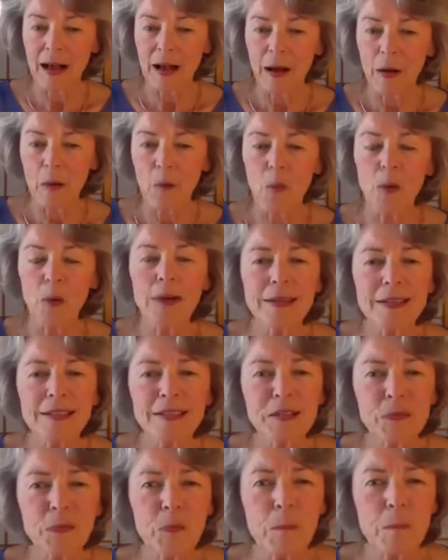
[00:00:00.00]
What
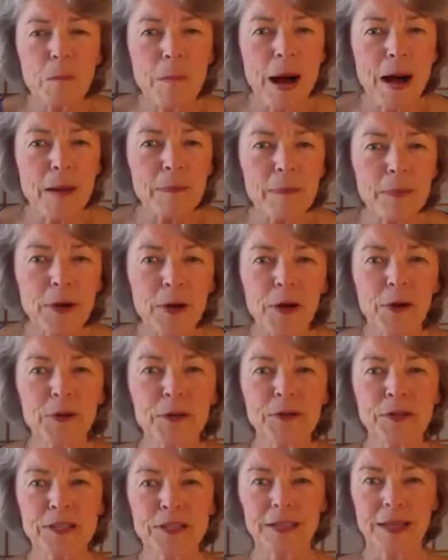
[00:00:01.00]
does MOPCO
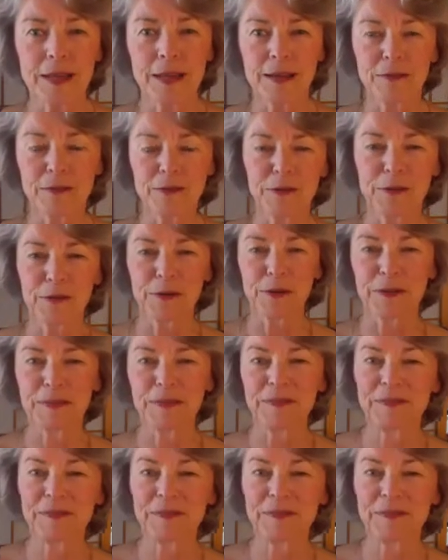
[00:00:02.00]
stand for?